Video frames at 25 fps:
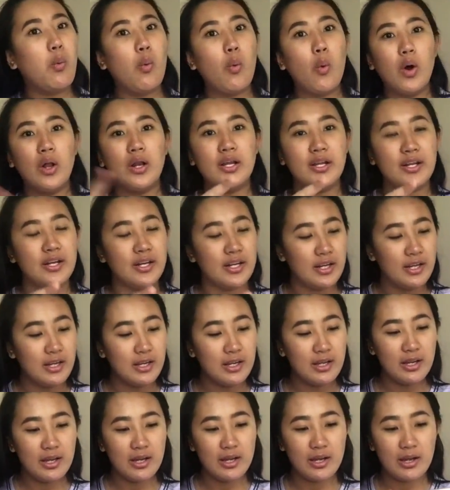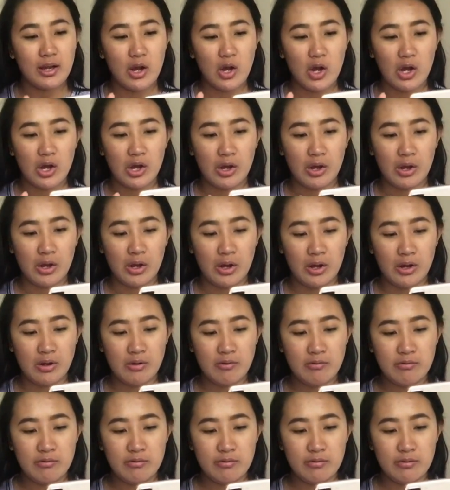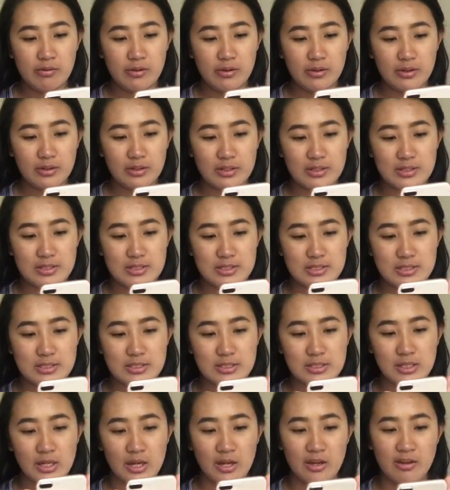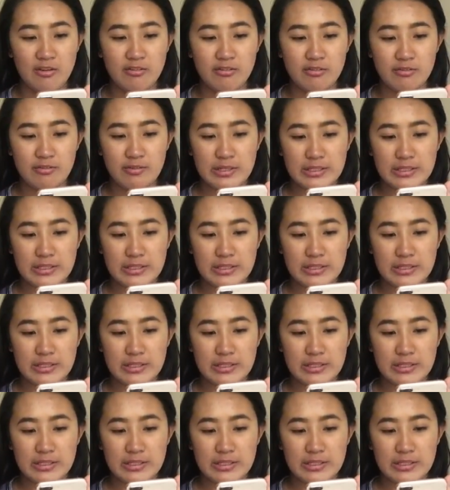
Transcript: quality of the stuff.